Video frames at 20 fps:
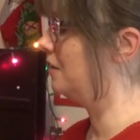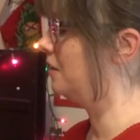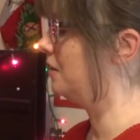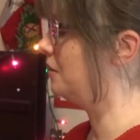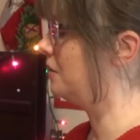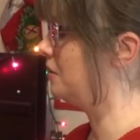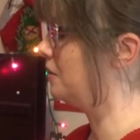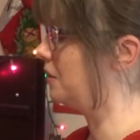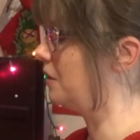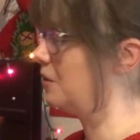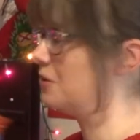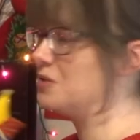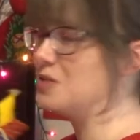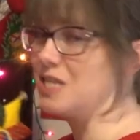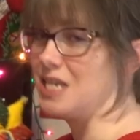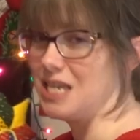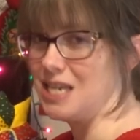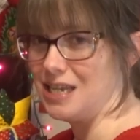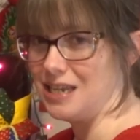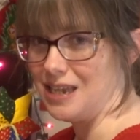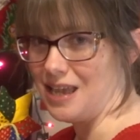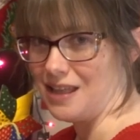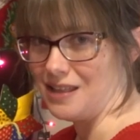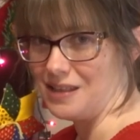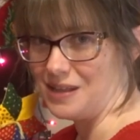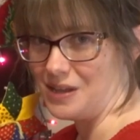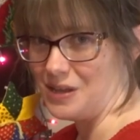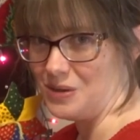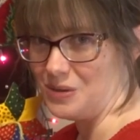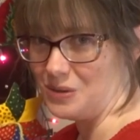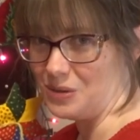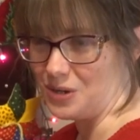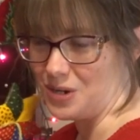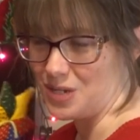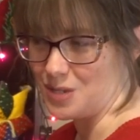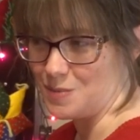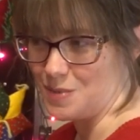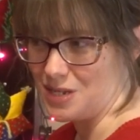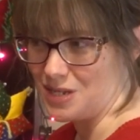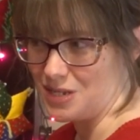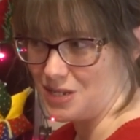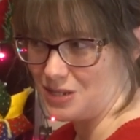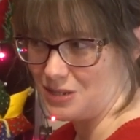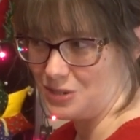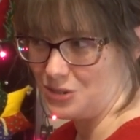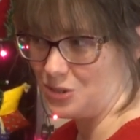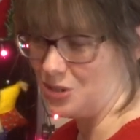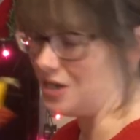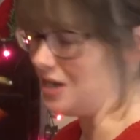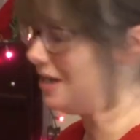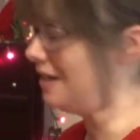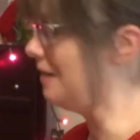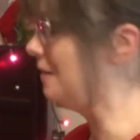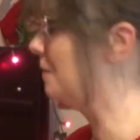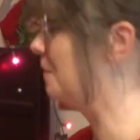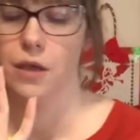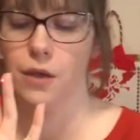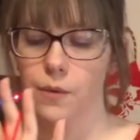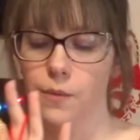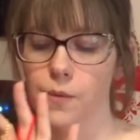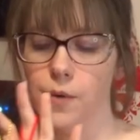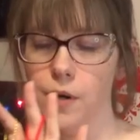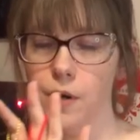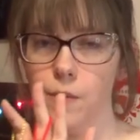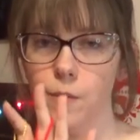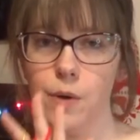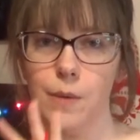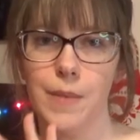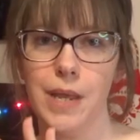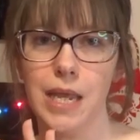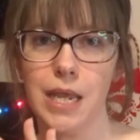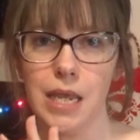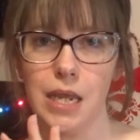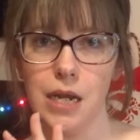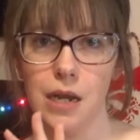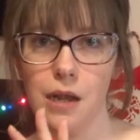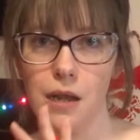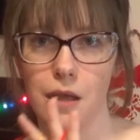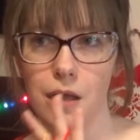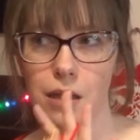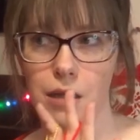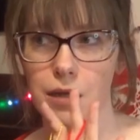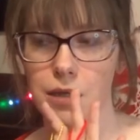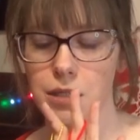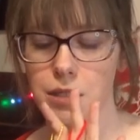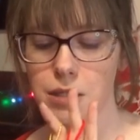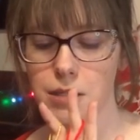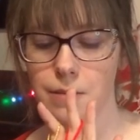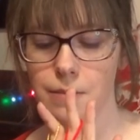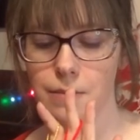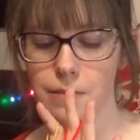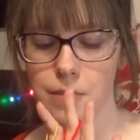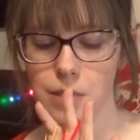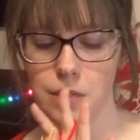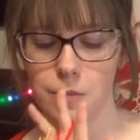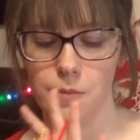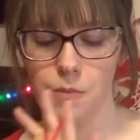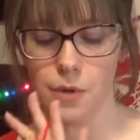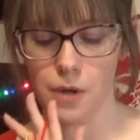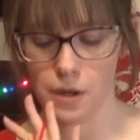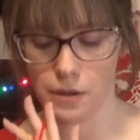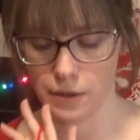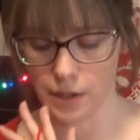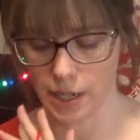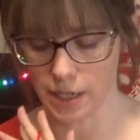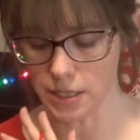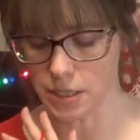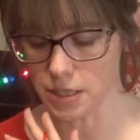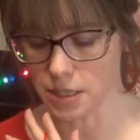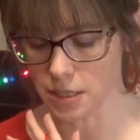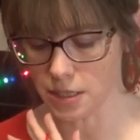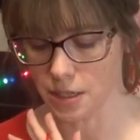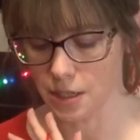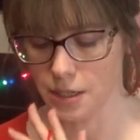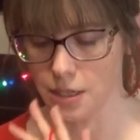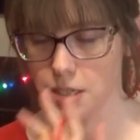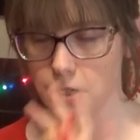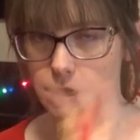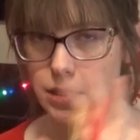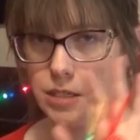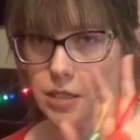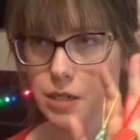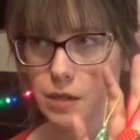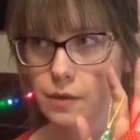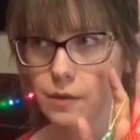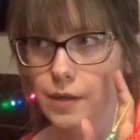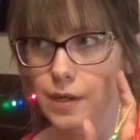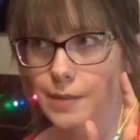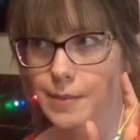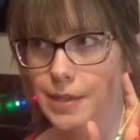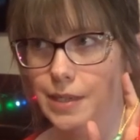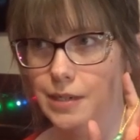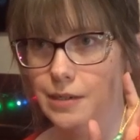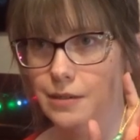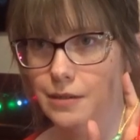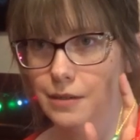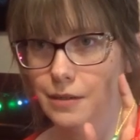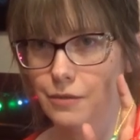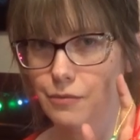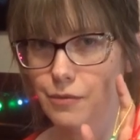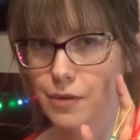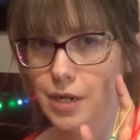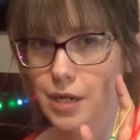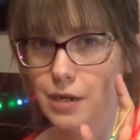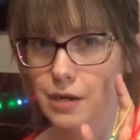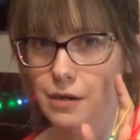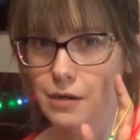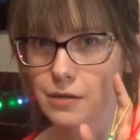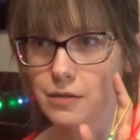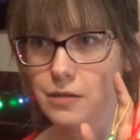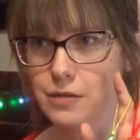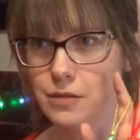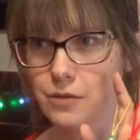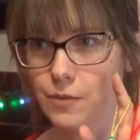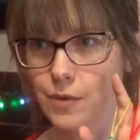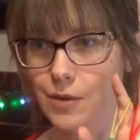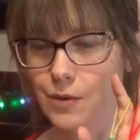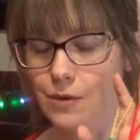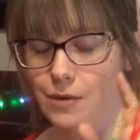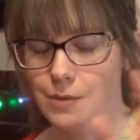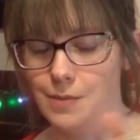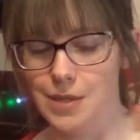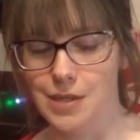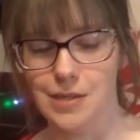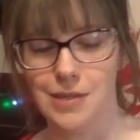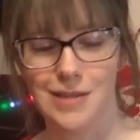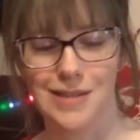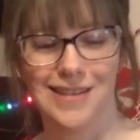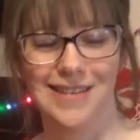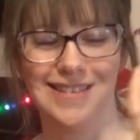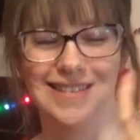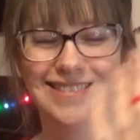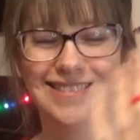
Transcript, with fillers: little cozy calico Christmas tree. We're we're making uh, some some progress. So I mean, three years, three ornaments.